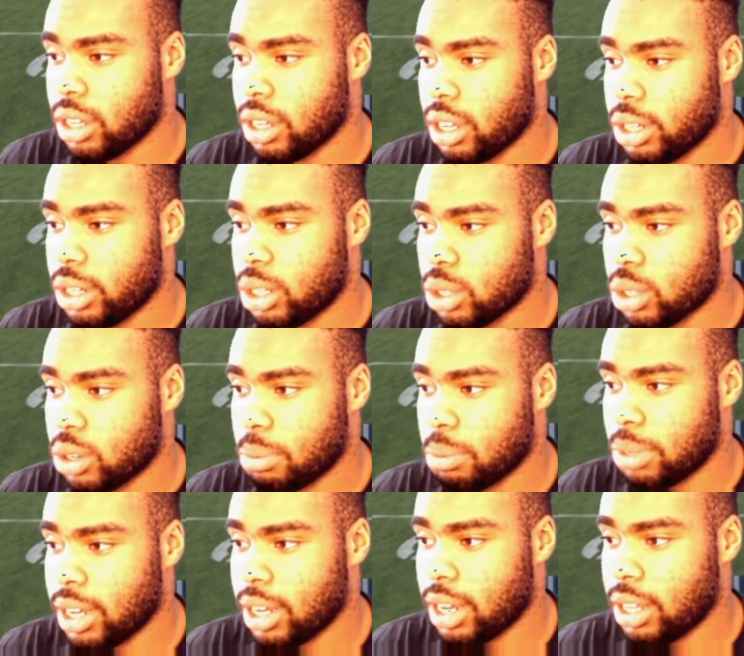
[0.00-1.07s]
is just going to
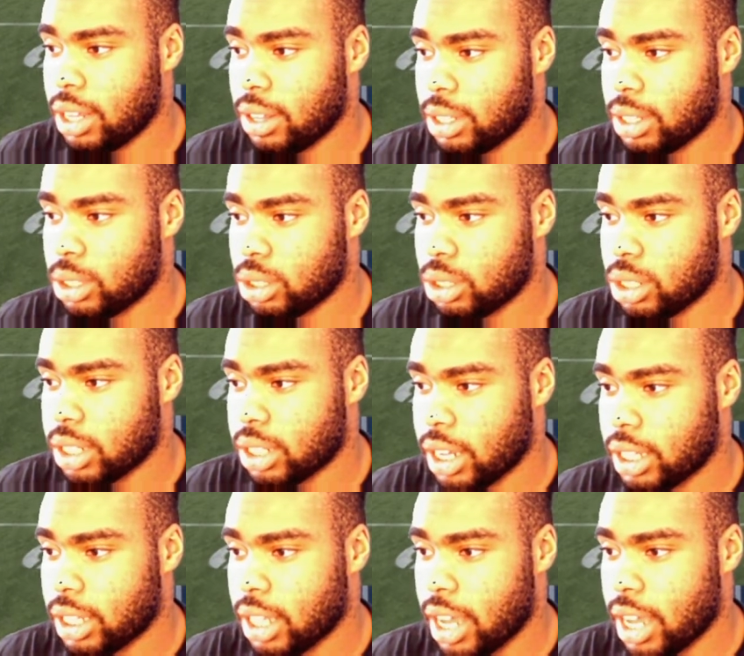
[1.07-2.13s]
be just
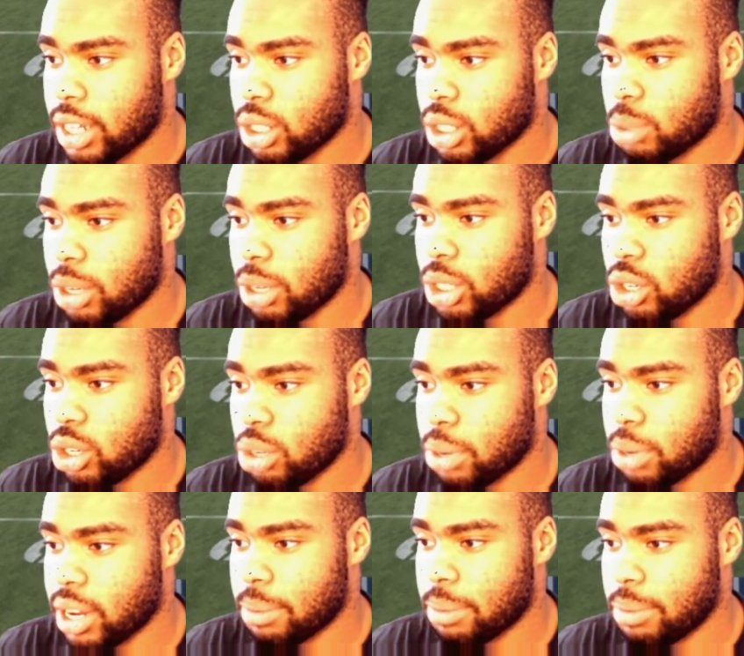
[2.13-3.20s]
like that. Just make sure you
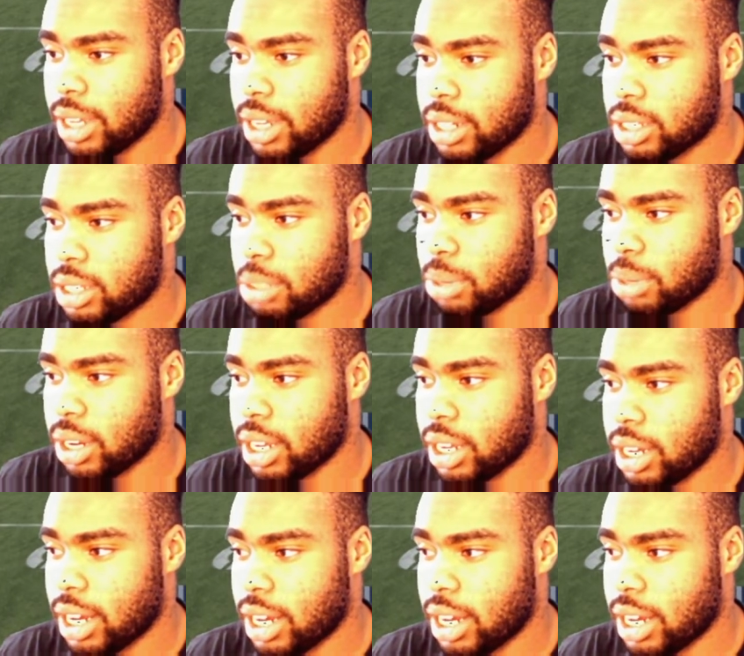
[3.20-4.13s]
bring them in to bring in that